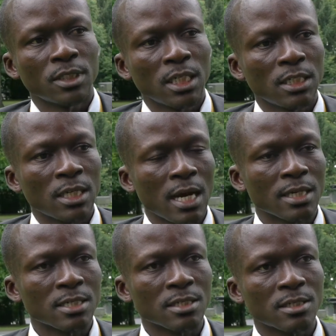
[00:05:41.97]
and that
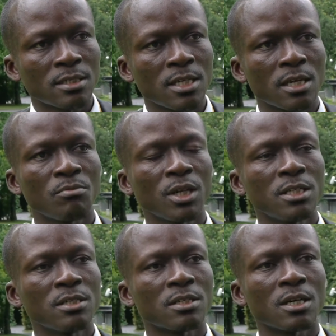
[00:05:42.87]
has taken
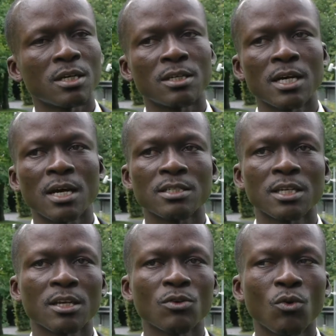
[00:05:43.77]
place, that has
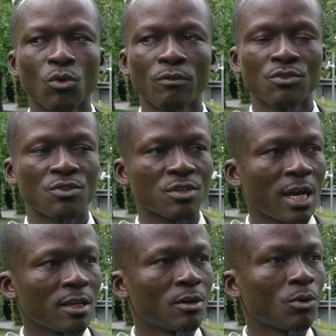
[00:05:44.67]
taken hold of the
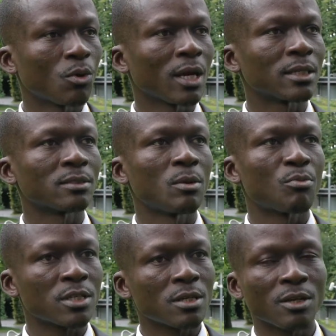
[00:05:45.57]
society a whole lot. The
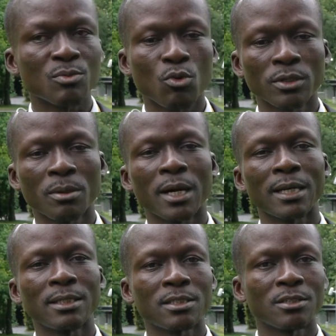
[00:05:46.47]
president has spoken
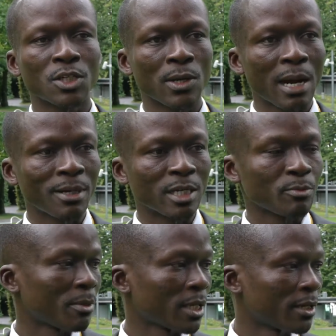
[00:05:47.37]
about it. She described it as
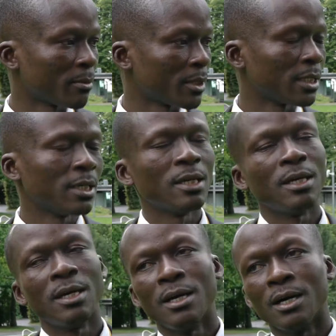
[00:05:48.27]
public enemy.
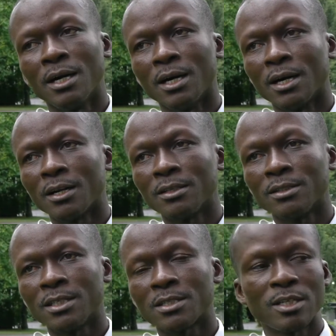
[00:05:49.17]

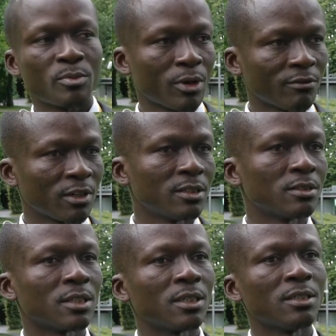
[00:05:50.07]
It's
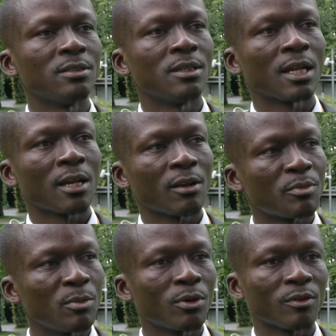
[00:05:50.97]
prevalent, and a lot of
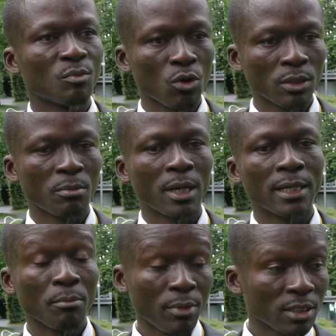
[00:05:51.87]
people have spoken
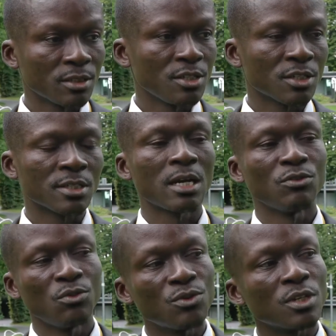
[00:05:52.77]
about it. Politicians are
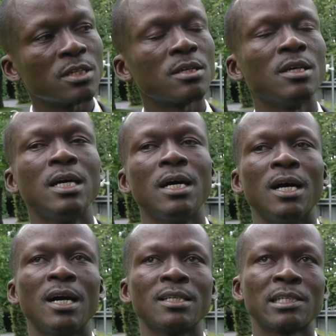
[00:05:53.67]
using it
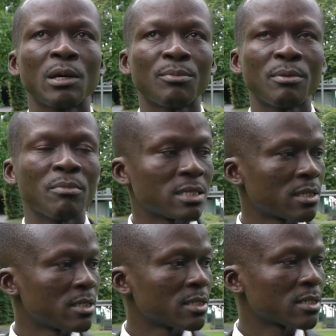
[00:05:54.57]
as campaign
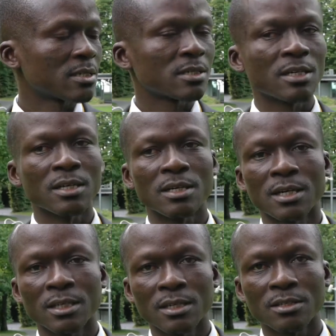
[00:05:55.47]
messages
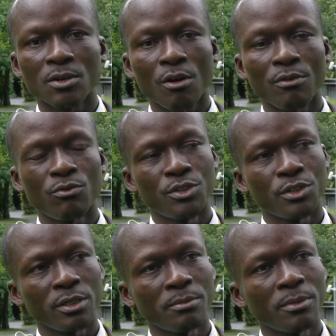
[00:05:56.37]
against the current
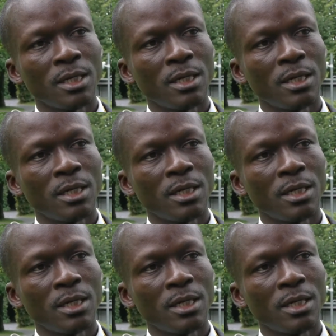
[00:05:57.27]
regime.